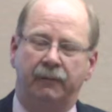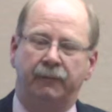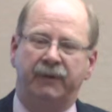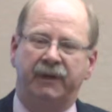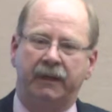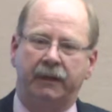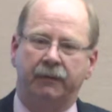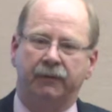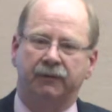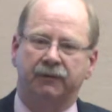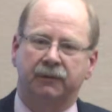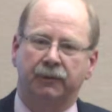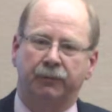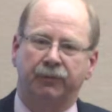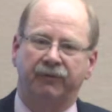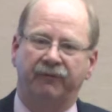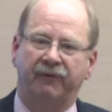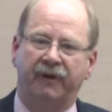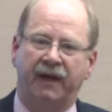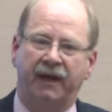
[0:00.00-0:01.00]
and be able to
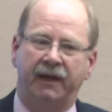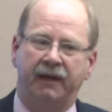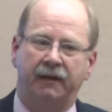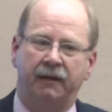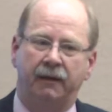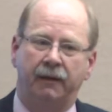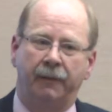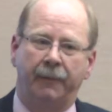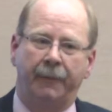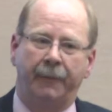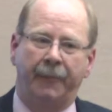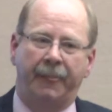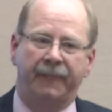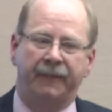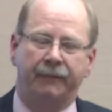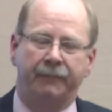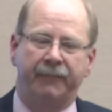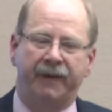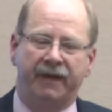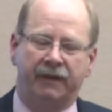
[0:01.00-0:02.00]
provide
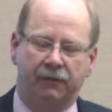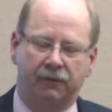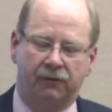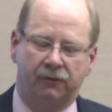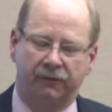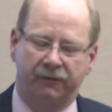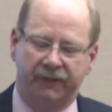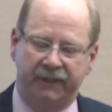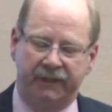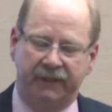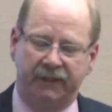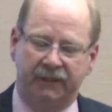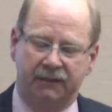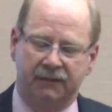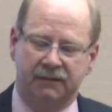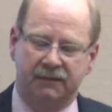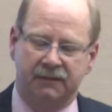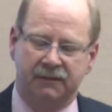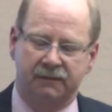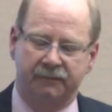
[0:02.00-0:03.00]
the medical
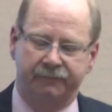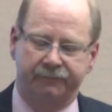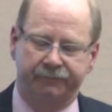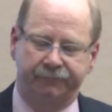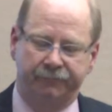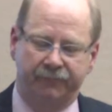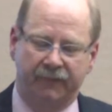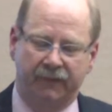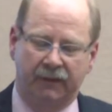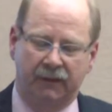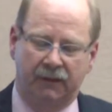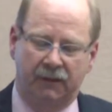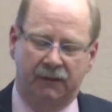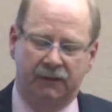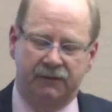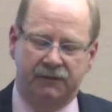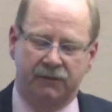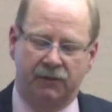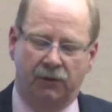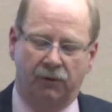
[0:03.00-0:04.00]
needs.
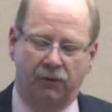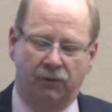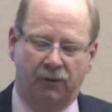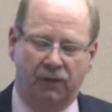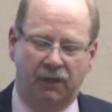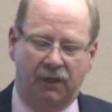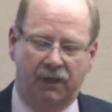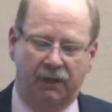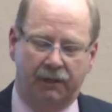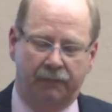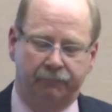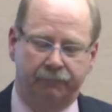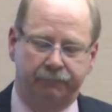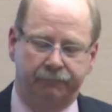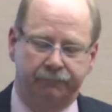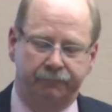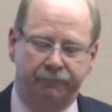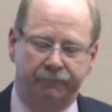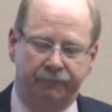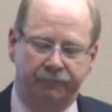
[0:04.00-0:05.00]

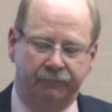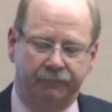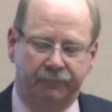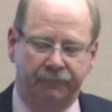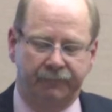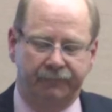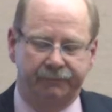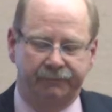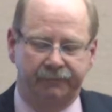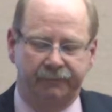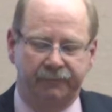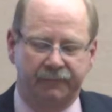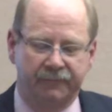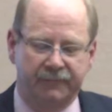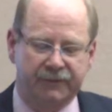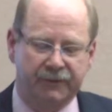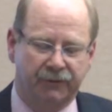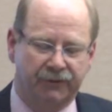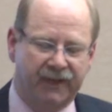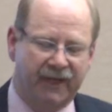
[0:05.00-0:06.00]
So,
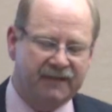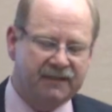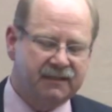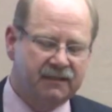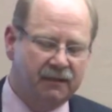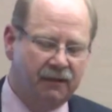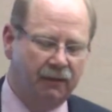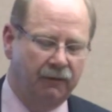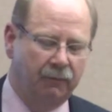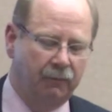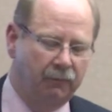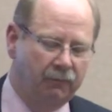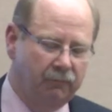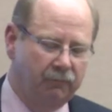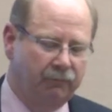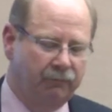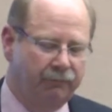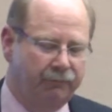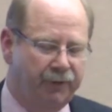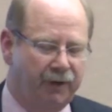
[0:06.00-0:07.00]
so that's
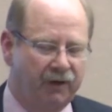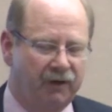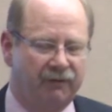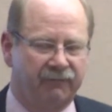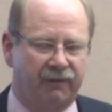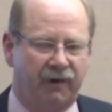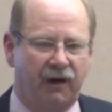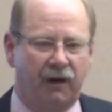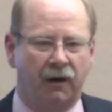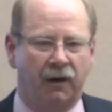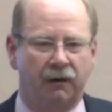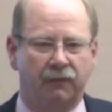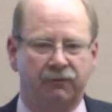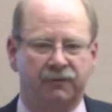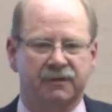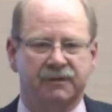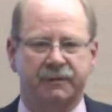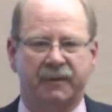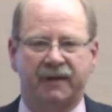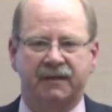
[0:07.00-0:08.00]
part of our
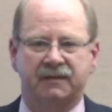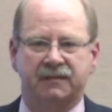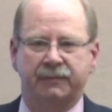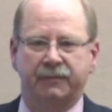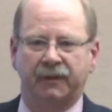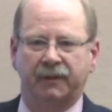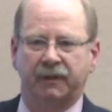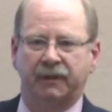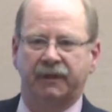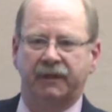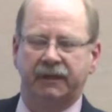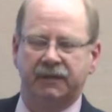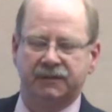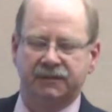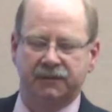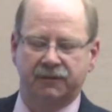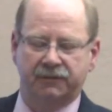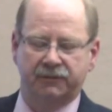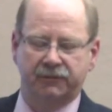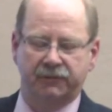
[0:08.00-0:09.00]
responsibility
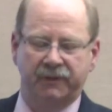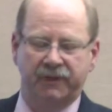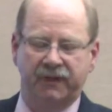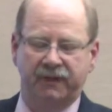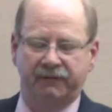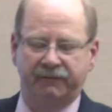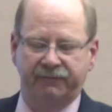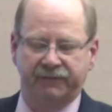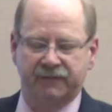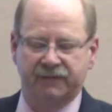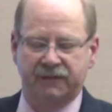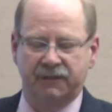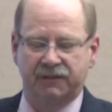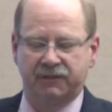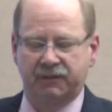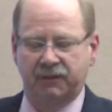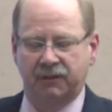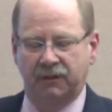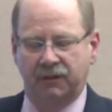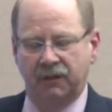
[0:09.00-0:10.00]
as the treating
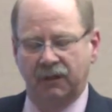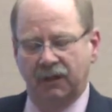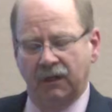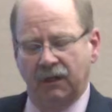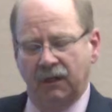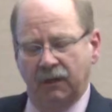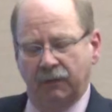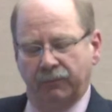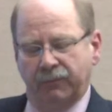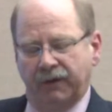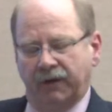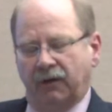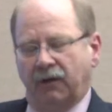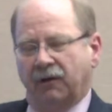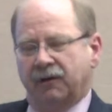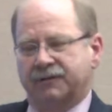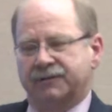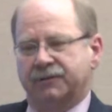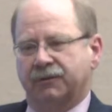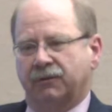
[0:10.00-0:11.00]
physician. But
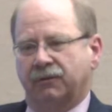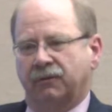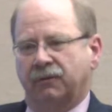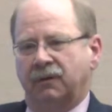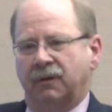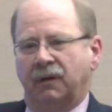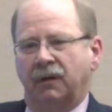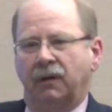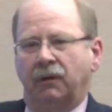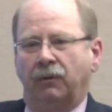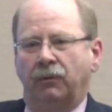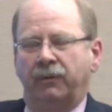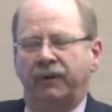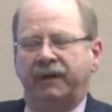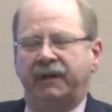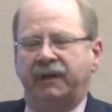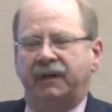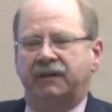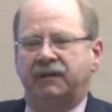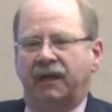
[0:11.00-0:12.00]
also,
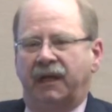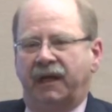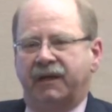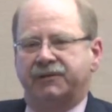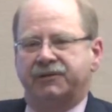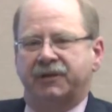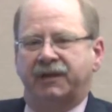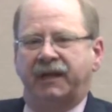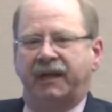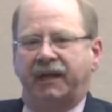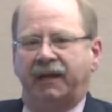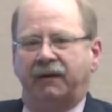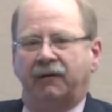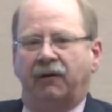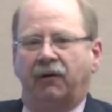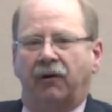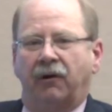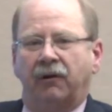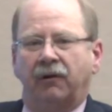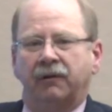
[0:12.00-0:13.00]
we need to educate
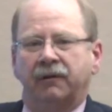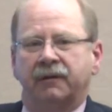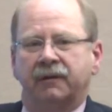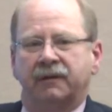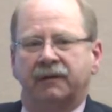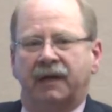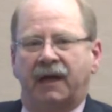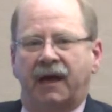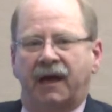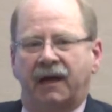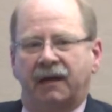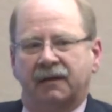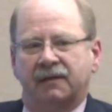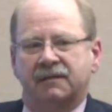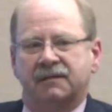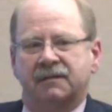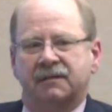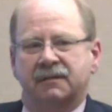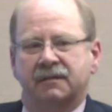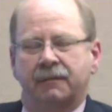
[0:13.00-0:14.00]
all the
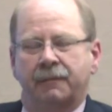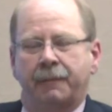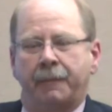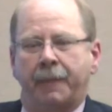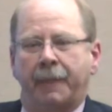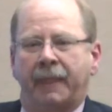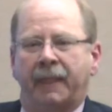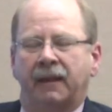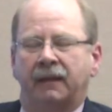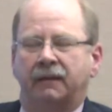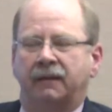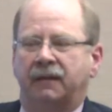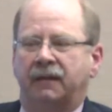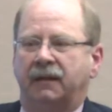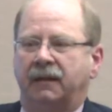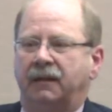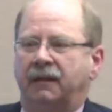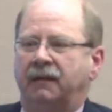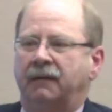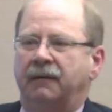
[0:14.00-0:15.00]
docs,
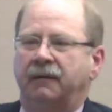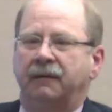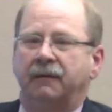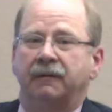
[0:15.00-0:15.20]
the